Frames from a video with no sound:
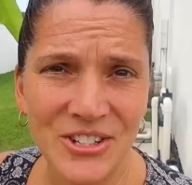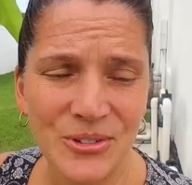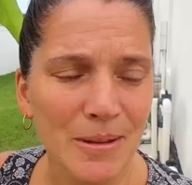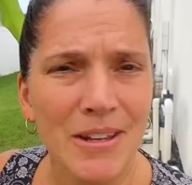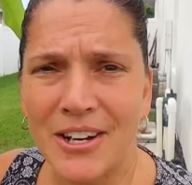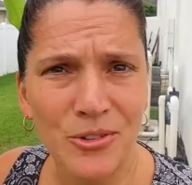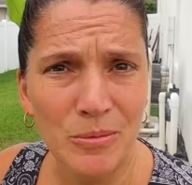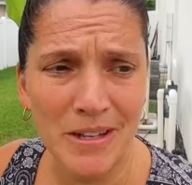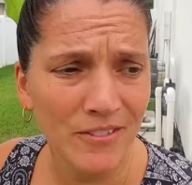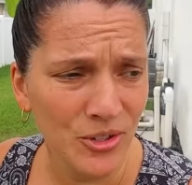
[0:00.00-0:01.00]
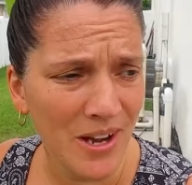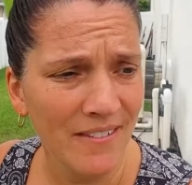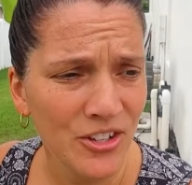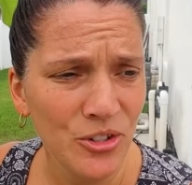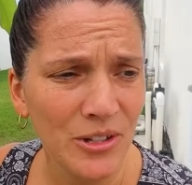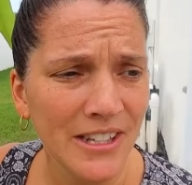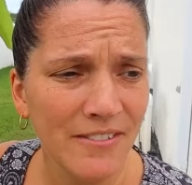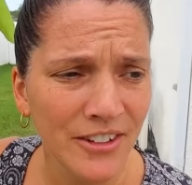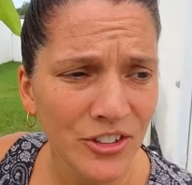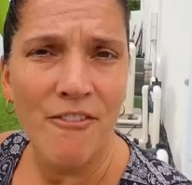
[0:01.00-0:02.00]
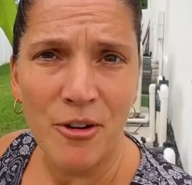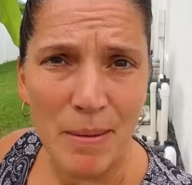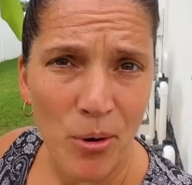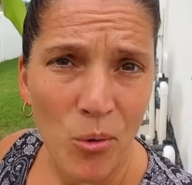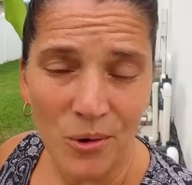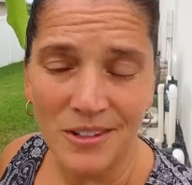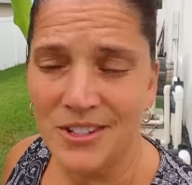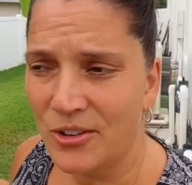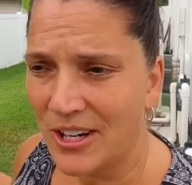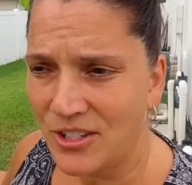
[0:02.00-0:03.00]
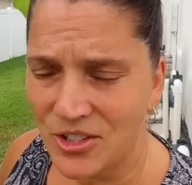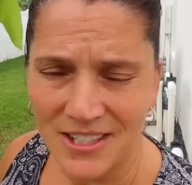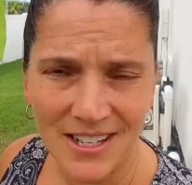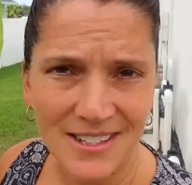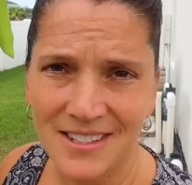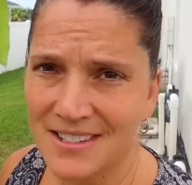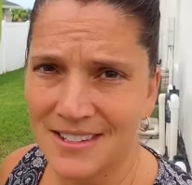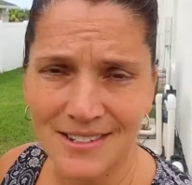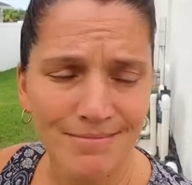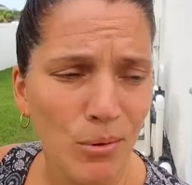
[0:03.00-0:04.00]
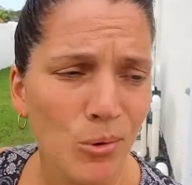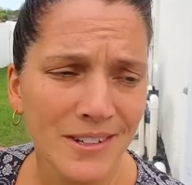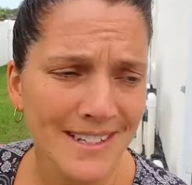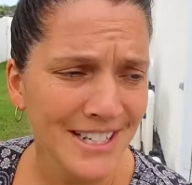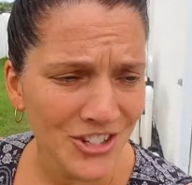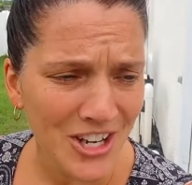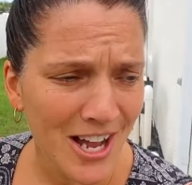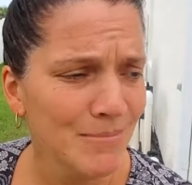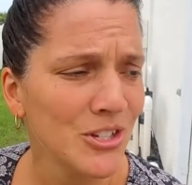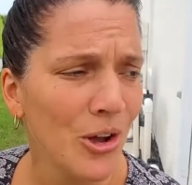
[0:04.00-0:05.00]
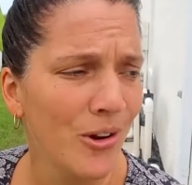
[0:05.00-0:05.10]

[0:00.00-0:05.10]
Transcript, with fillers: do something I don't normally have to do. I have to do clean the filter for my pool. So Greg usually does this. This pool is his job. So